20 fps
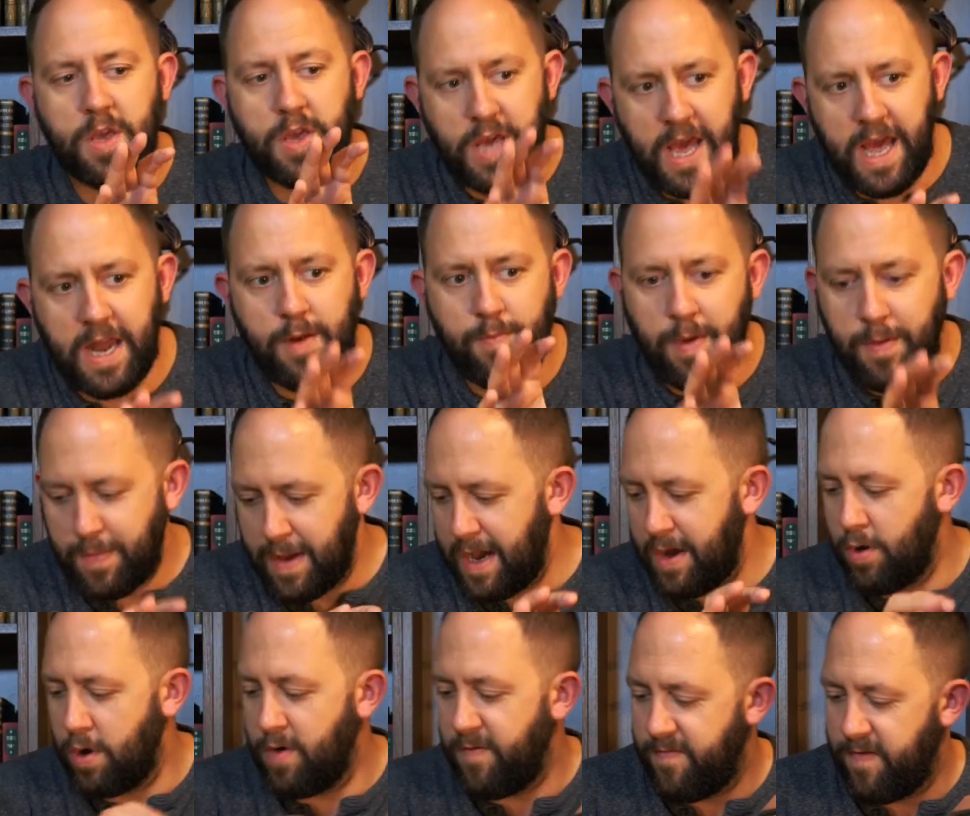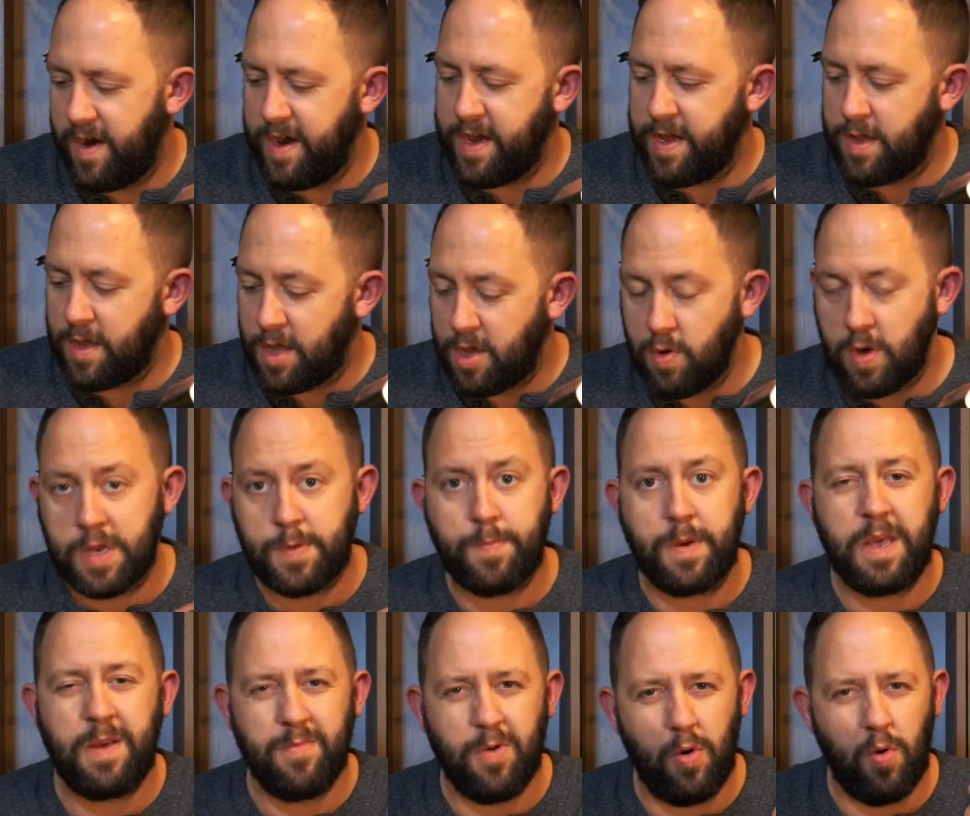can be powered via the USB,